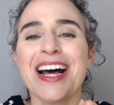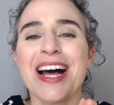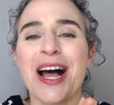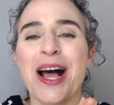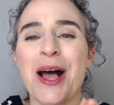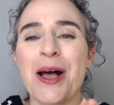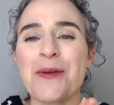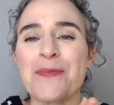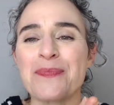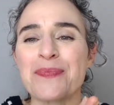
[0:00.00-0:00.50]

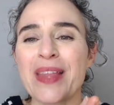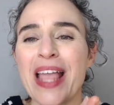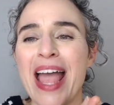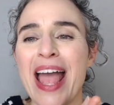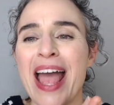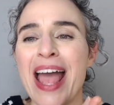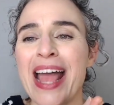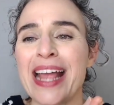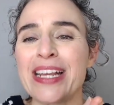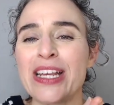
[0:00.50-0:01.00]
Um,
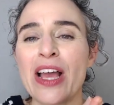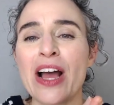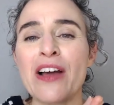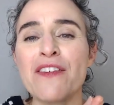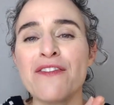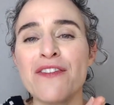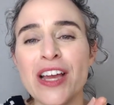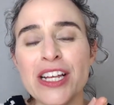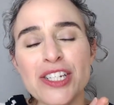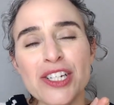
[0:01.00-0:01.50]
and
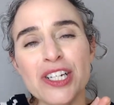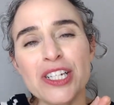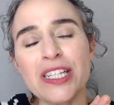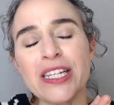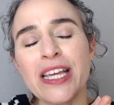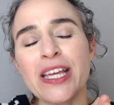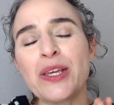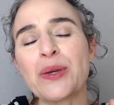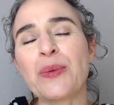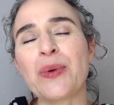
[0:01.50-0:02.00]

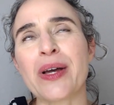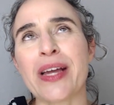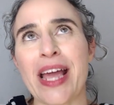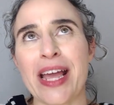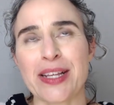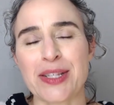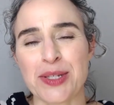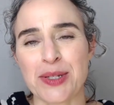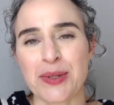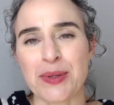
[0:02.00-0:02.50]
eventually you will
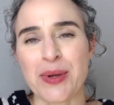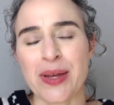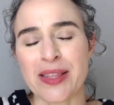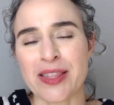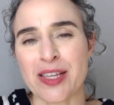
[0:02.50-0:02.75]
get to